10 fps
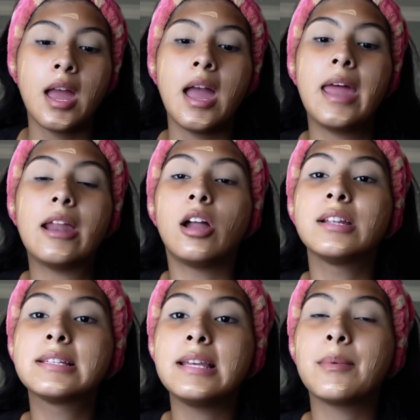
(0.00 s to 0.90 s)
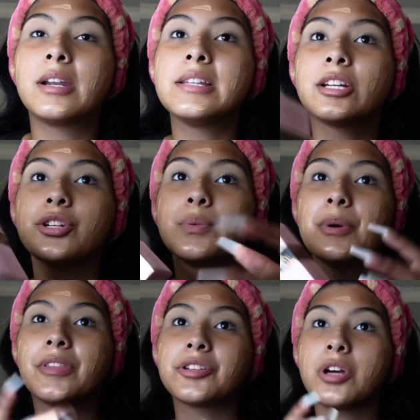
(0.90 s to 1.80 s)
And honestly, I'm kind of scared to put
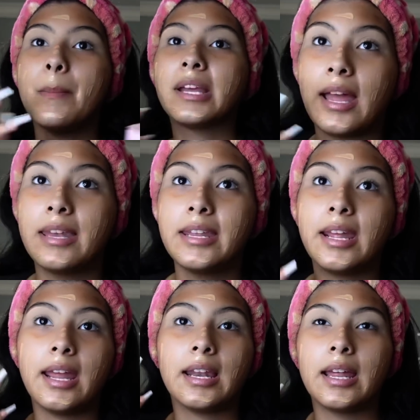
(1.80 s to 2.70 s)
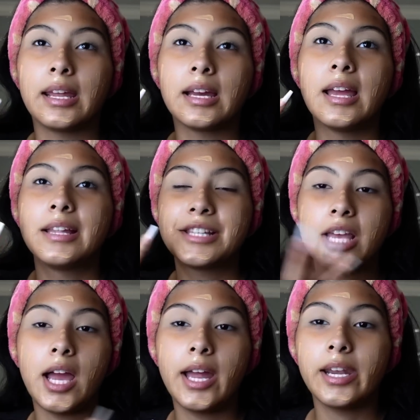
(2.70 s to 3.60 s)
this on because I did get like
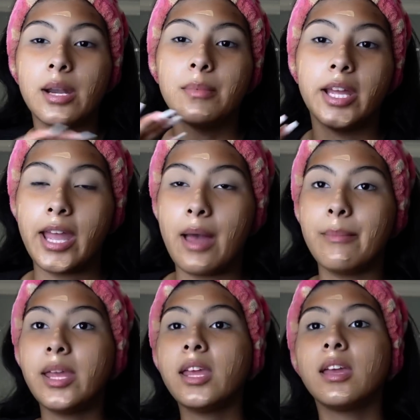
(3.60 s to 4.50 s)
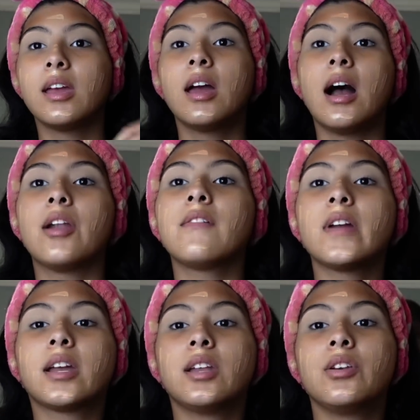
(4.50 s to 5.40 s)
tan in Miami. I don't know if
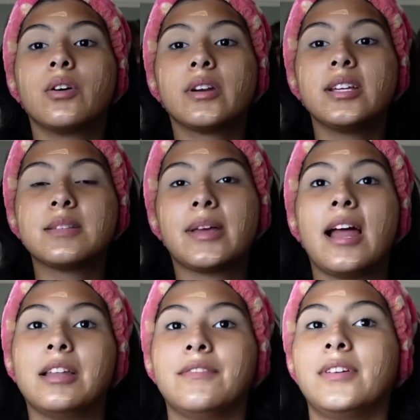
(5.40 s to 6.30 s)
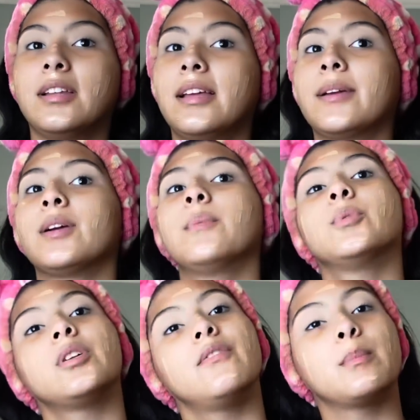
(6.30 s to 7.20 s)
you can notice, but I love it. Like, I'm
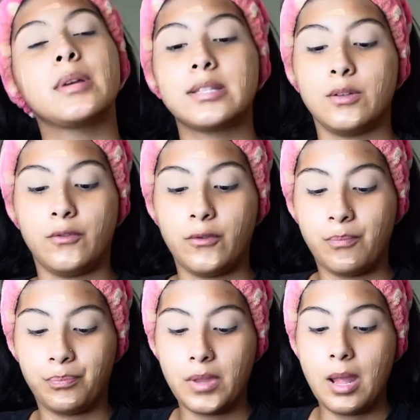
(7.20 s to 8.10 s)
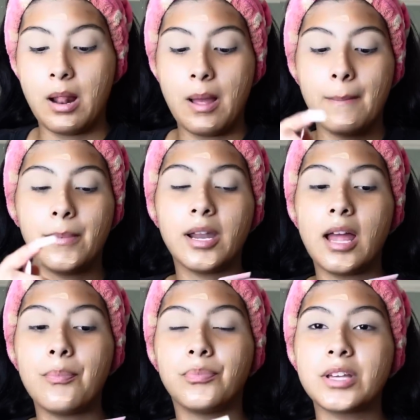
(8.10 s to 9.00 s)
looking for myself. But
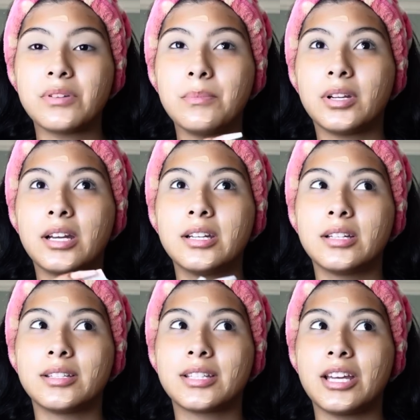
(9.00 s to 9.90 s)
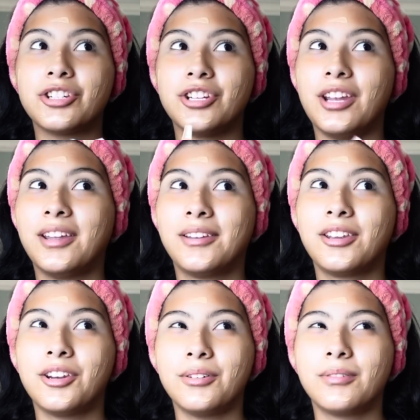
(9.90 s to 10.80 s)
that's why I'm kind of sketchy,
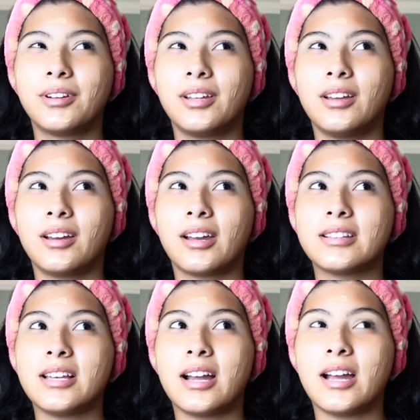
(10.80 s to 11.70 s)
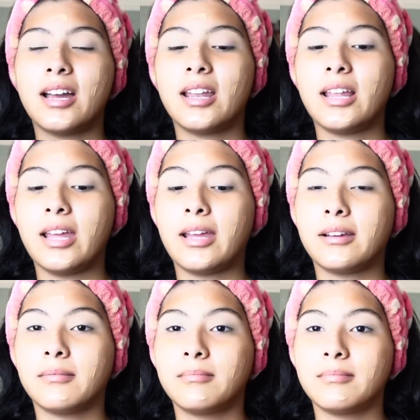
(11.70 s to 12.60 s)
you know? Because I got like
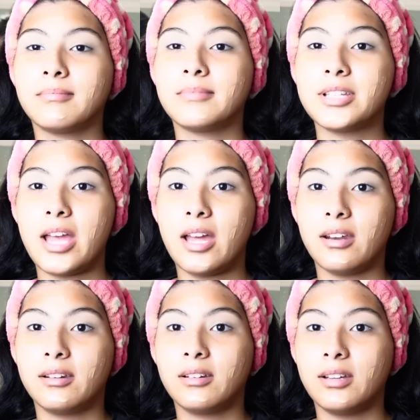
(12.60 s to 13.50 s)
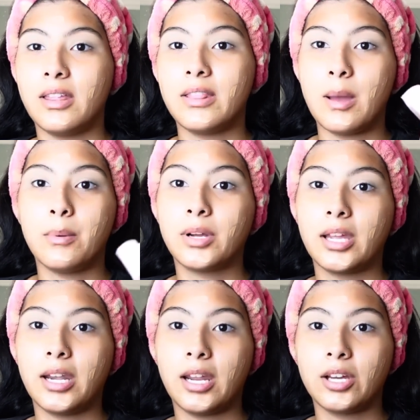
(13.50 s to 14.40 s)
tanned and I'm not
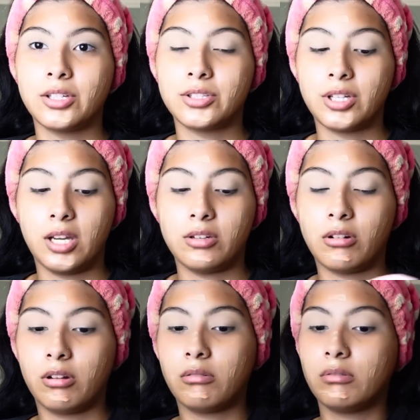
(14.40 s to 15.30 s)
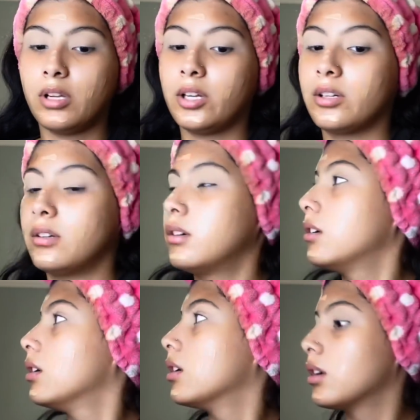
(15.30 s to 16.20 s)
getting wait, did I not bring my blow
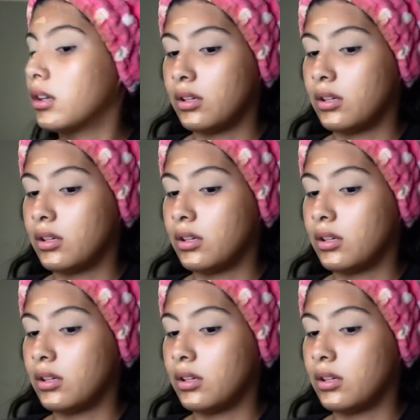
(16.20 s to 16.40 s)
dryer?